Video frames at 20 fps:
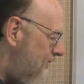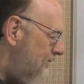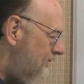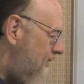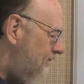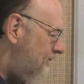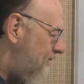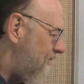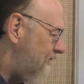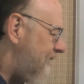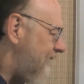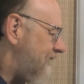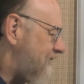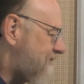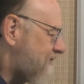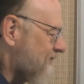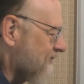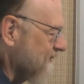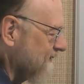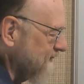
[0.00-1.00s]
Okay,
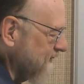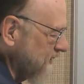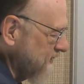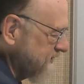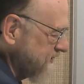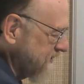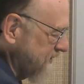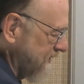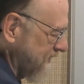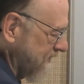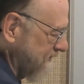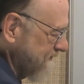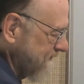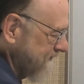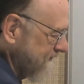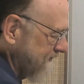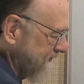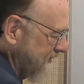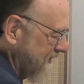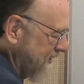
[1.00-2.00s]
so the first term
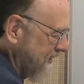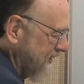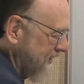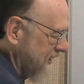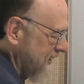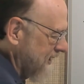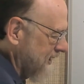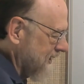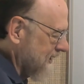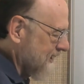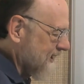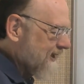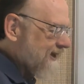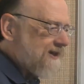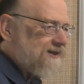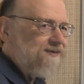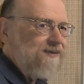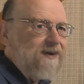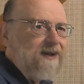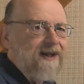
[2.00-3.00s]

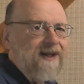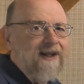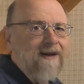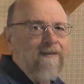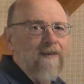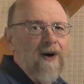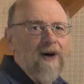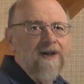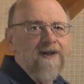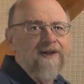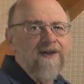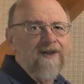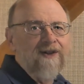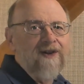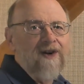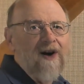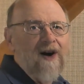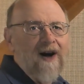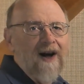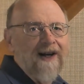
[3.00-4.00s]
is really the marginal
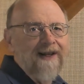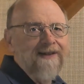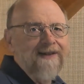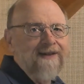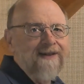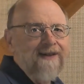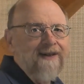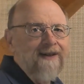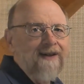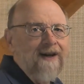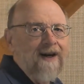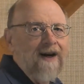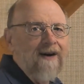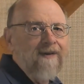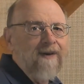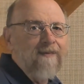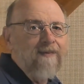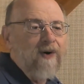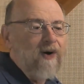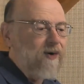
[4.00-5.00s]
cost of
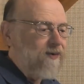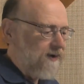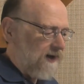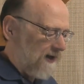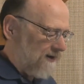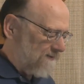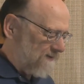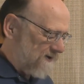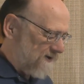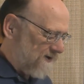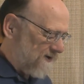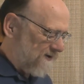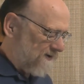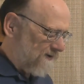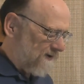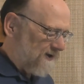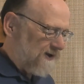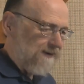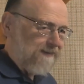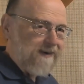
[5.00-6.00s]
the program to
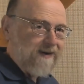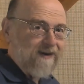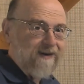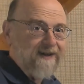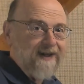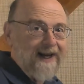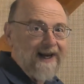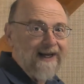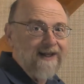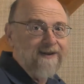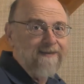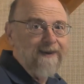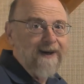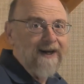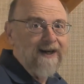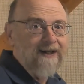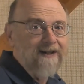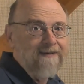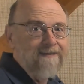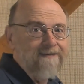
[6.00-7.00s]
a typical
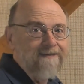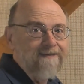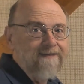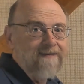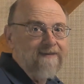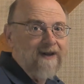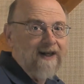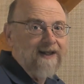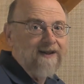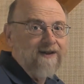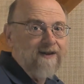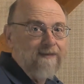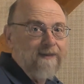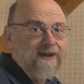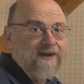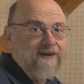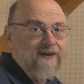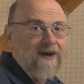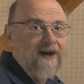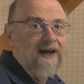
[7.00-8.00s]
taxpayer, right? To
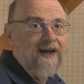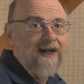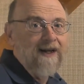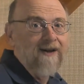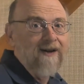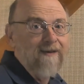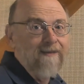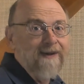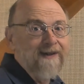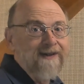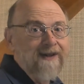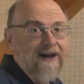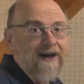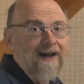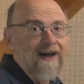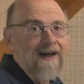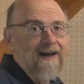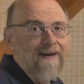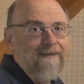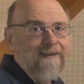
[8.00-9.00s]
Mr. I or Miss
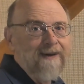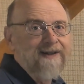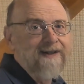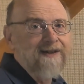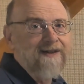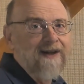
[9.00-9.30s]
I, Mrs.